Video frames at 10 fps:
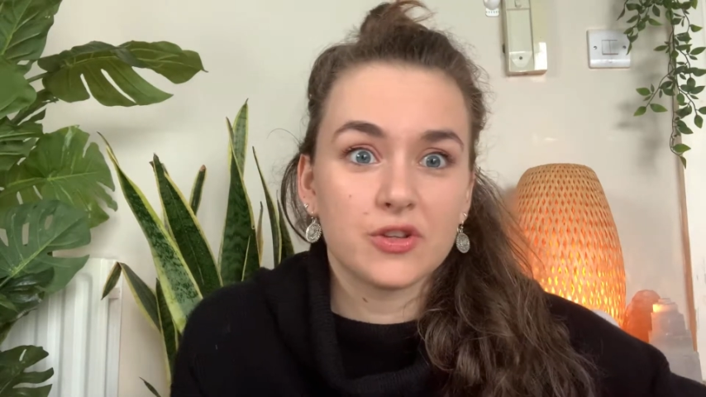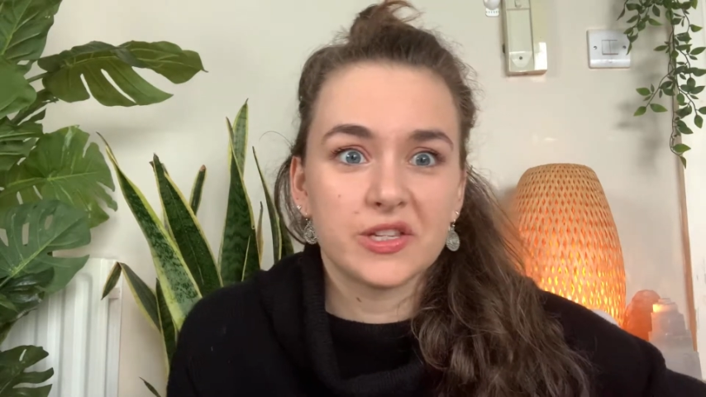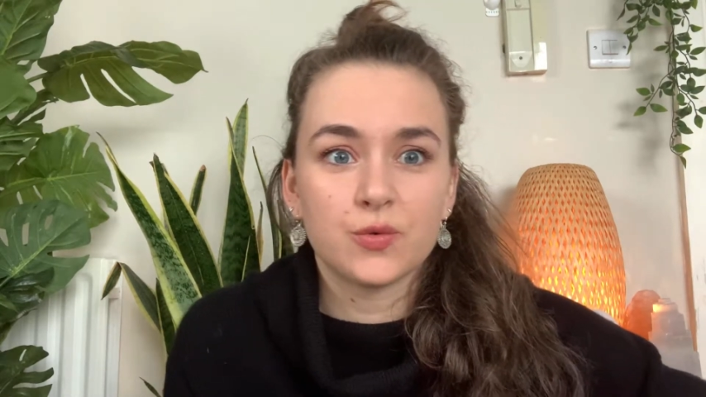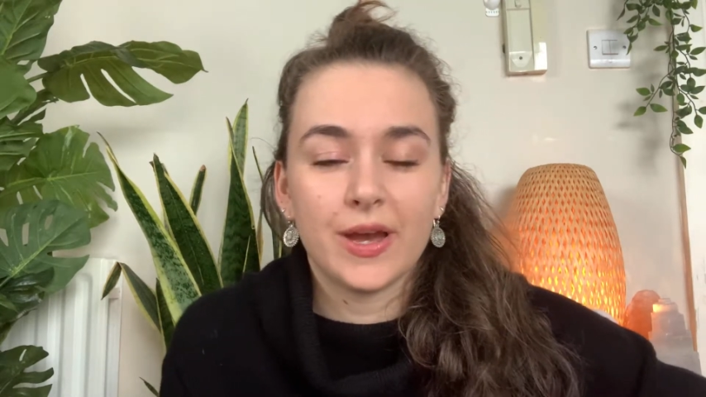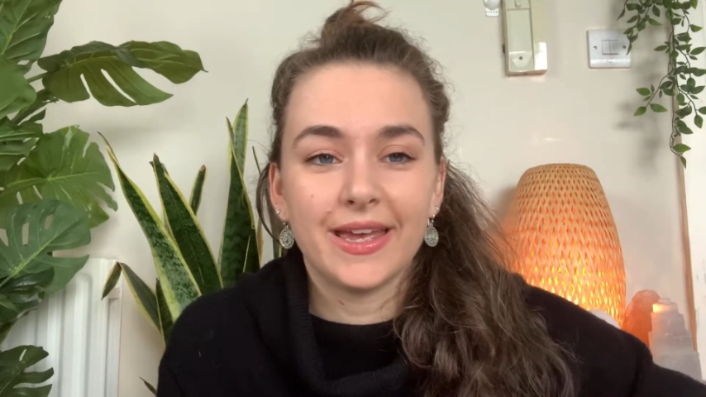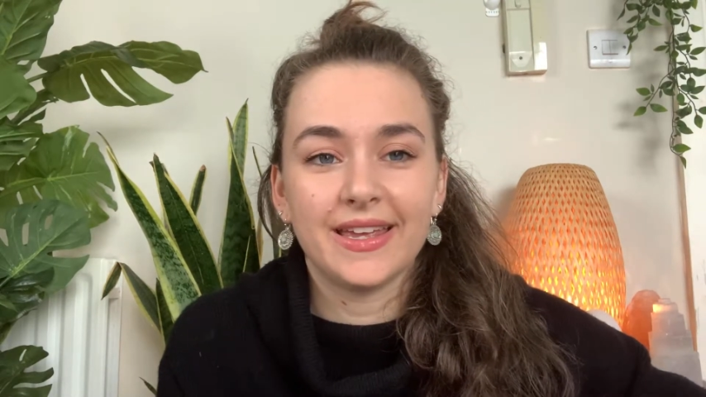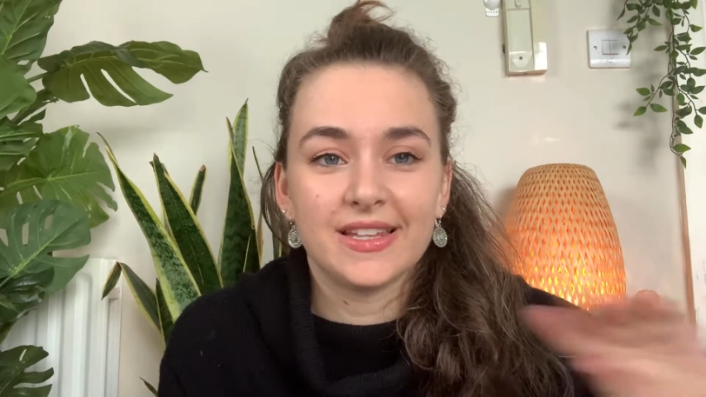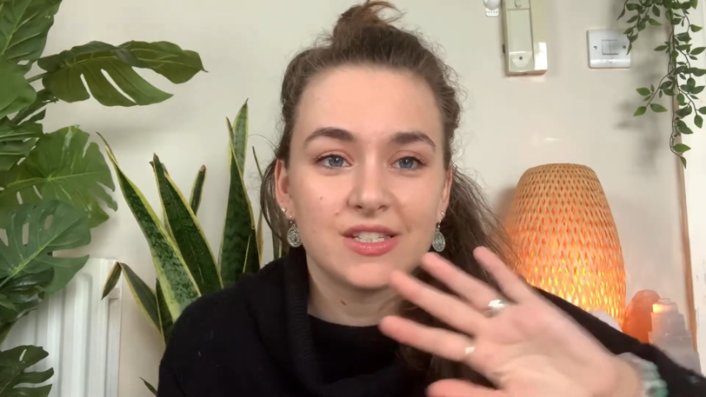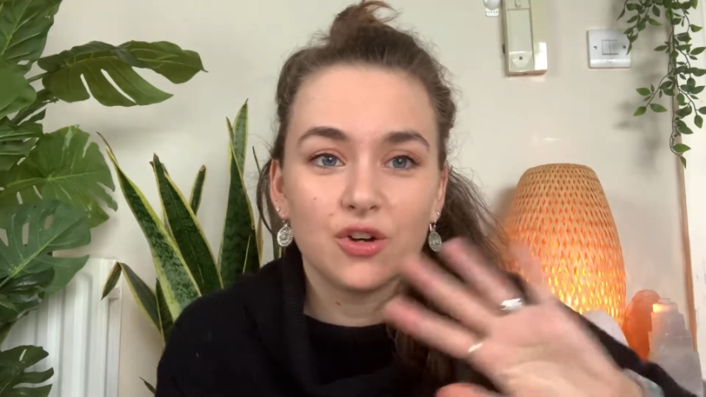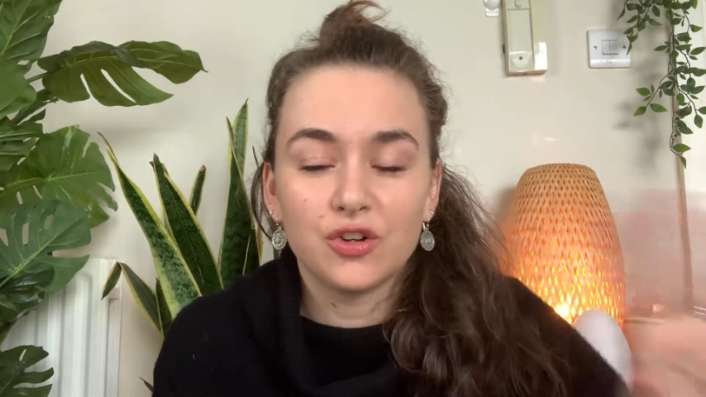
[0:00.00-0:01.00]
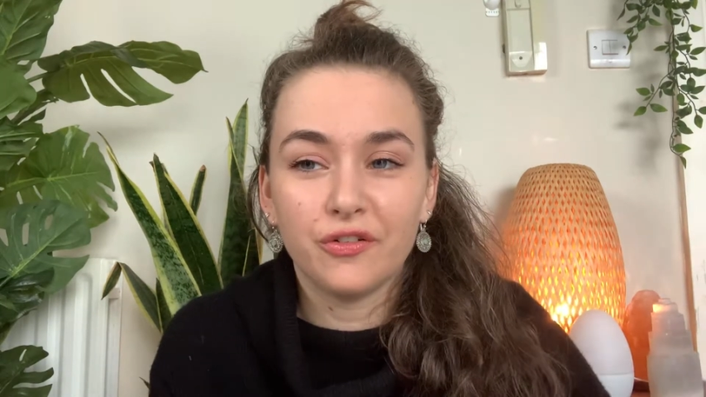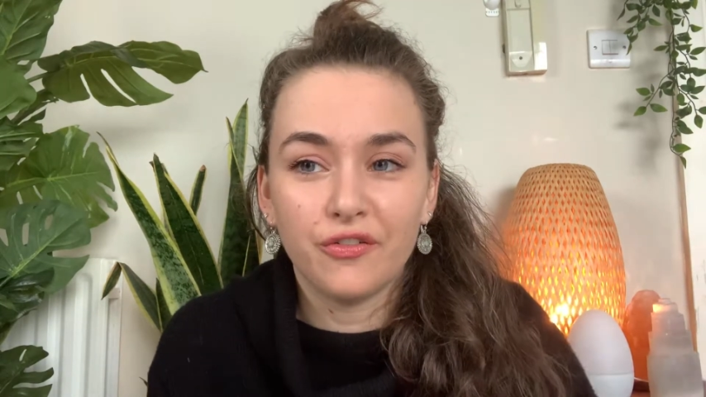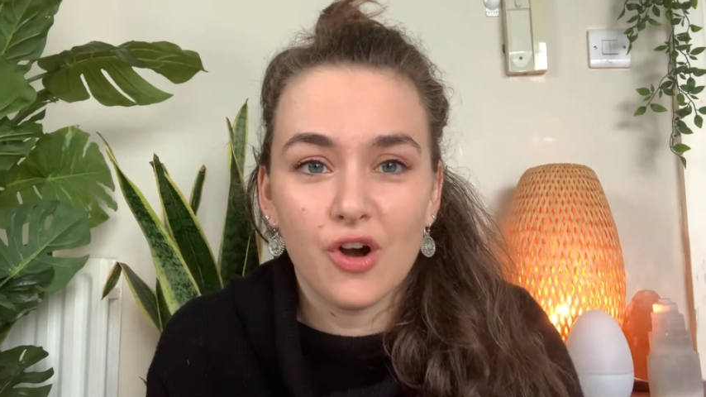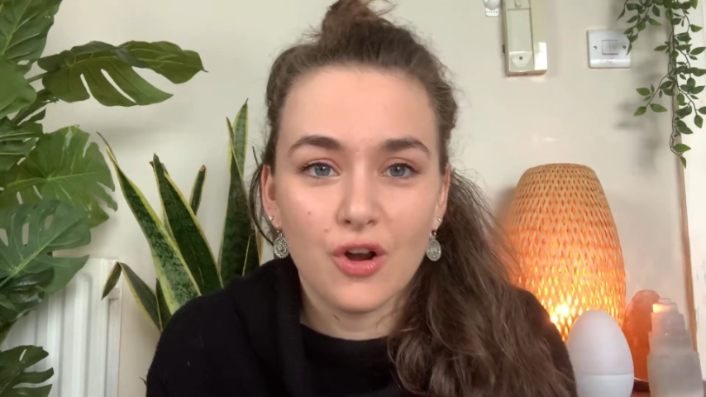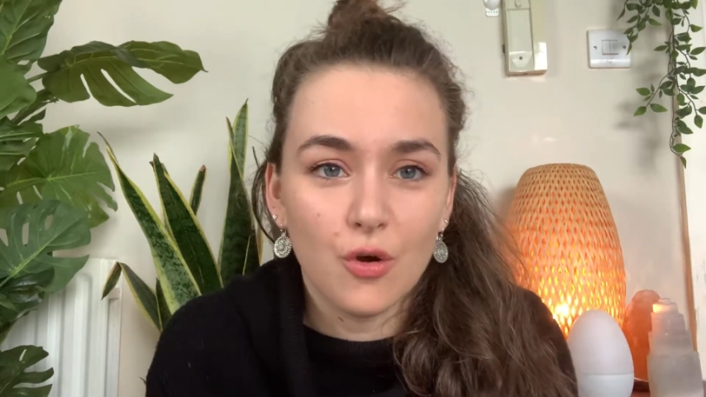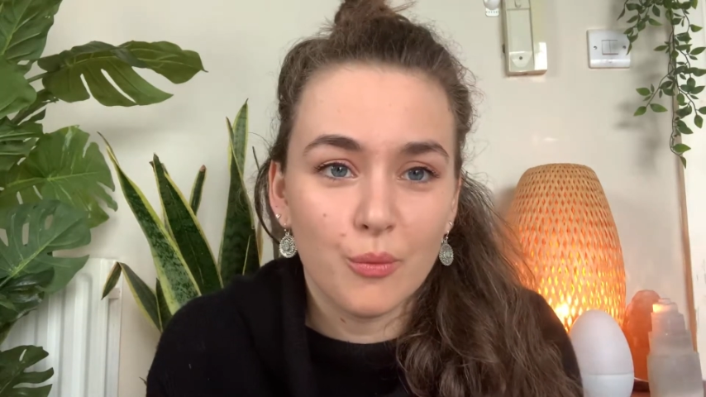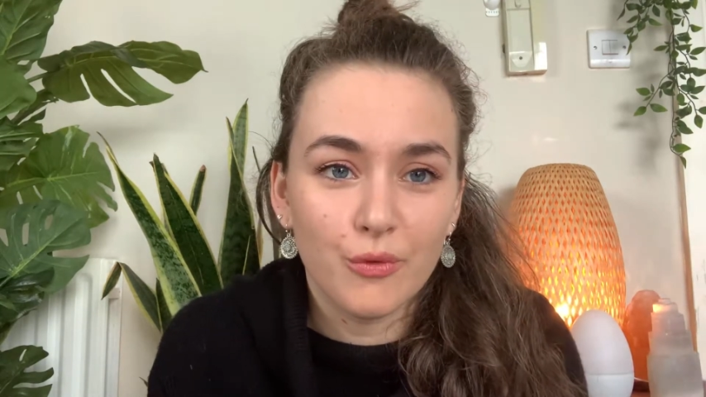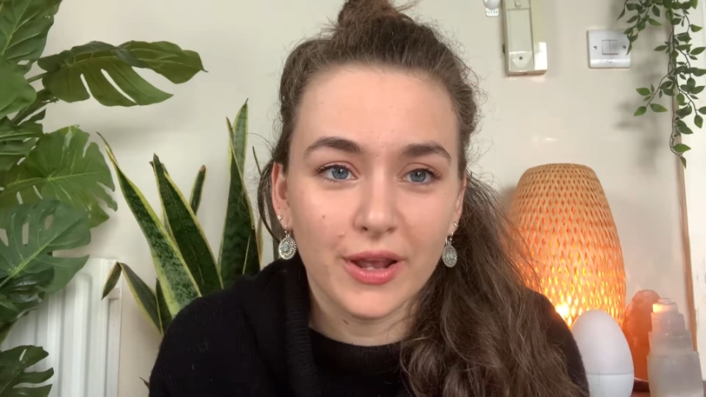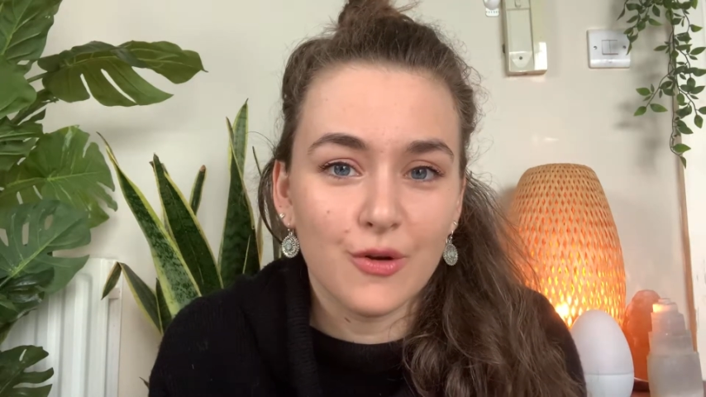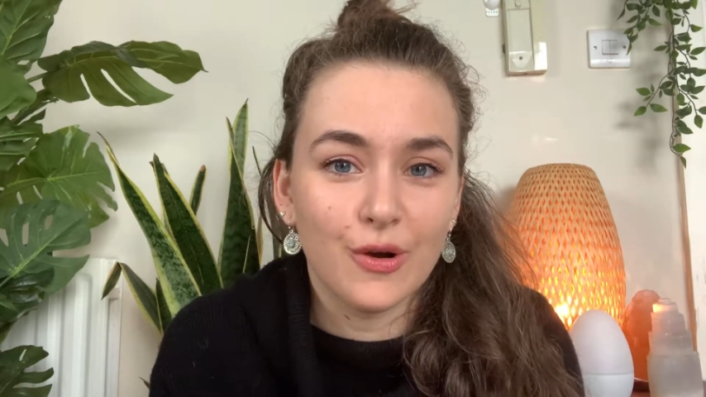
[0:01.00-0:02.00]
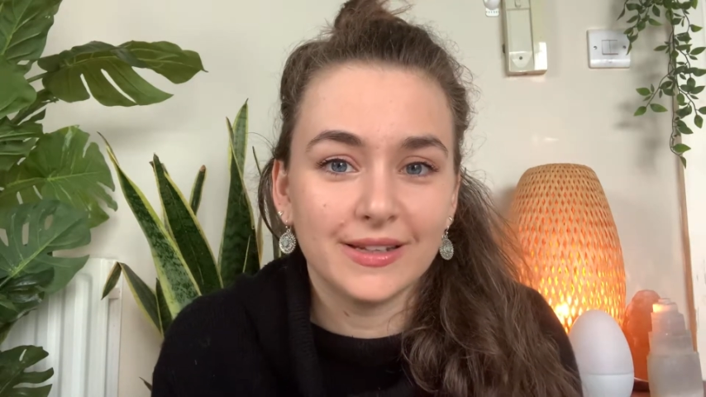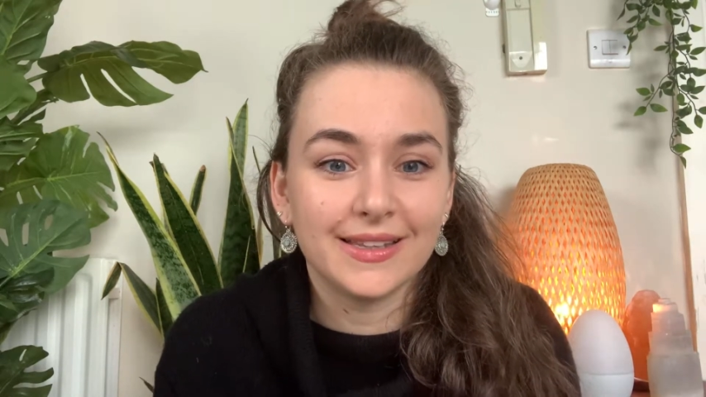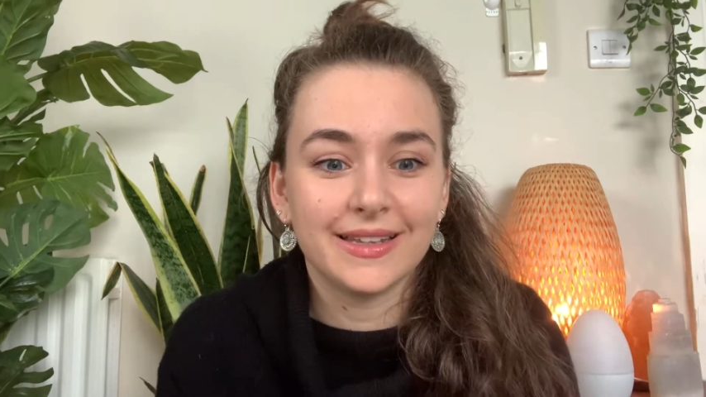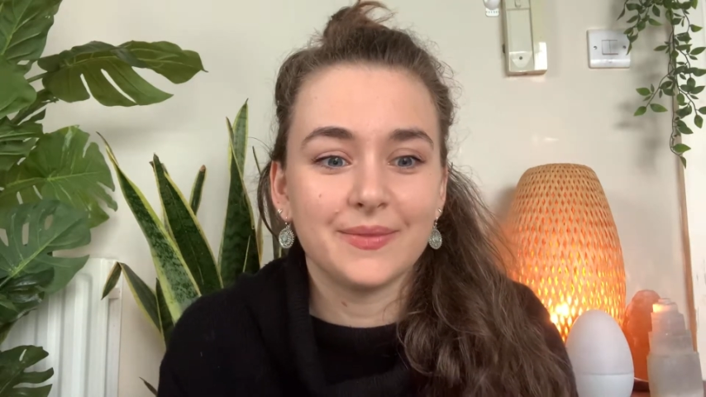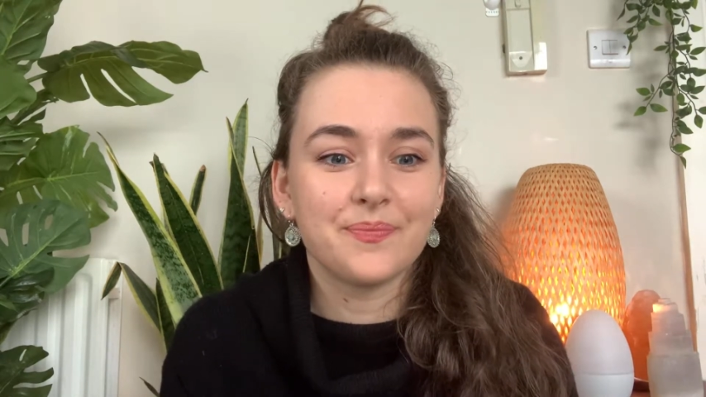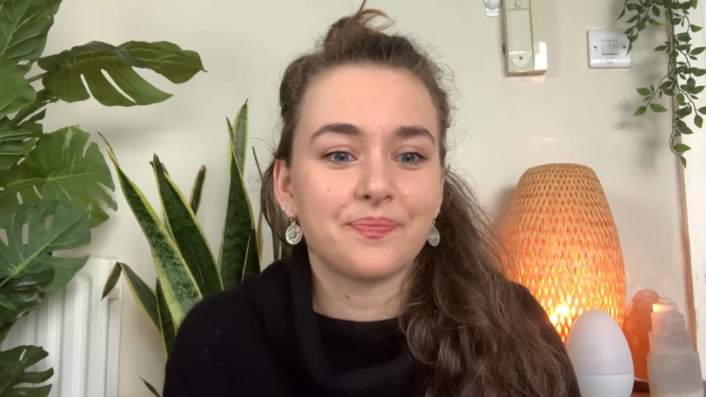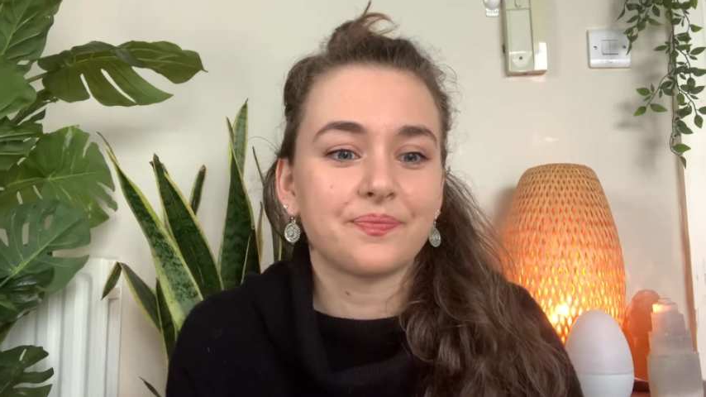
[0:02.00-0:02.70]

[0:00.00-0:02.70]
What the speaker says: this way it's not going to fall or break or anything.